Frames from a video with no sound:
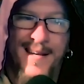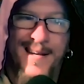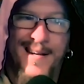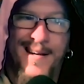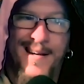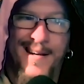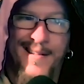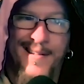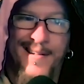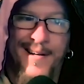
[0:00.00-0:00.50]

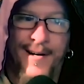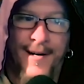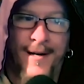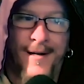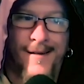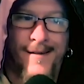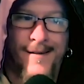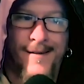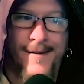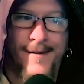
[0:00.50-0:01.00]
And, uh,
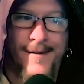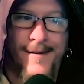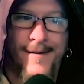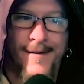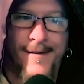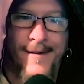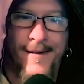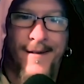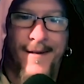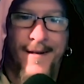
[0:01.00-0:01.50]

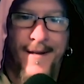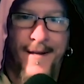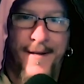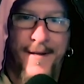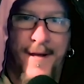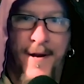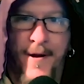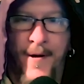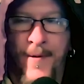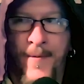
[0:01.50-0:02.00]

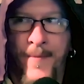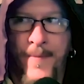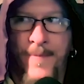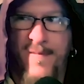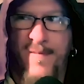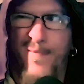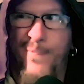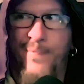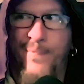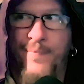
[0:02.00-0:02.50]
you know,
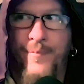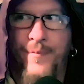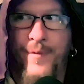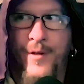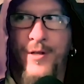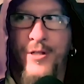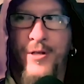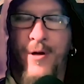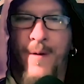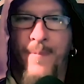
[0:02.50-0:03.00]
you
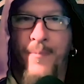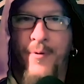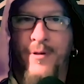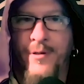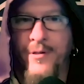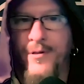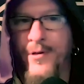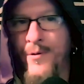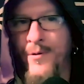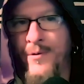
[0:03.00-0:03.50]
start
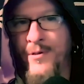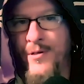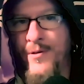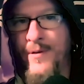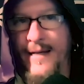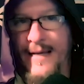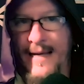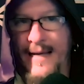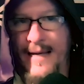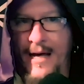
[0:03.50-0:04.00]
putting two and two
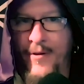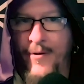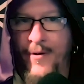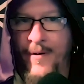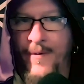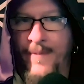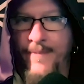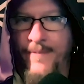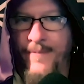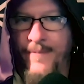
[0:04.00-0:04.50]

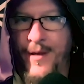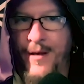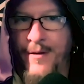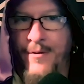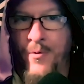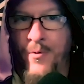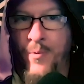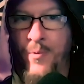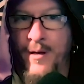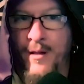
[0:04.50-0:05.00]
together, and
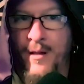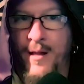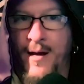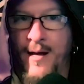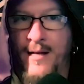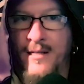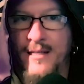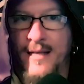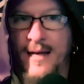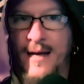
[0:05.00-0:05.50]
you
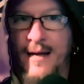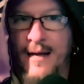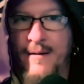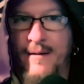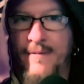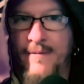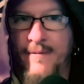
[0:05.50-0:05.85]
realize that